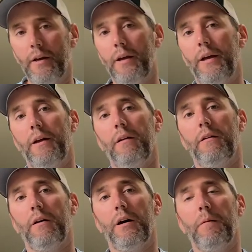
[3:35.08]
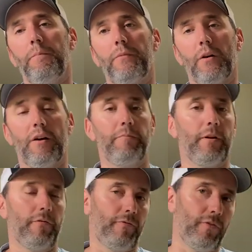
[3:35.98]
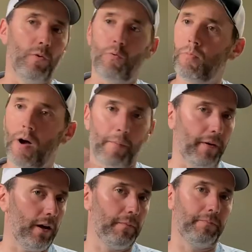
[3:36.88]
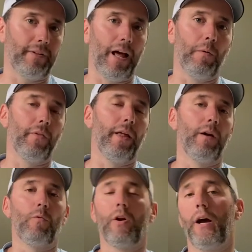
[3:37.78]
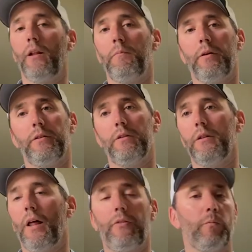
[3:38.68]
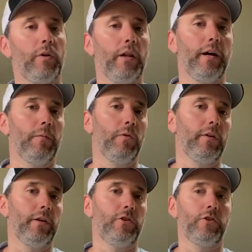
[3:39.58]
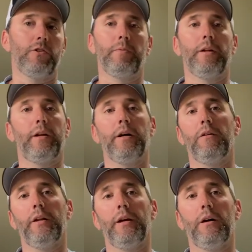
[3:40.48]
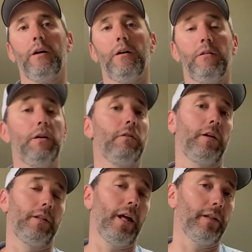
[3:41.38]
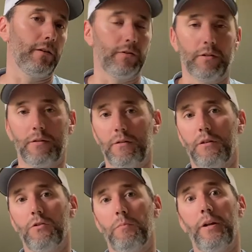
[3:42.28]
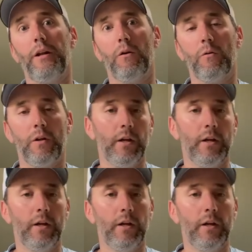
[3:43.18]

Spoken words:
and there have been a few popping up now and then in Rhode Island, but nothing reliable. It's just been kind of like a, oh, look at that, there's a bonito.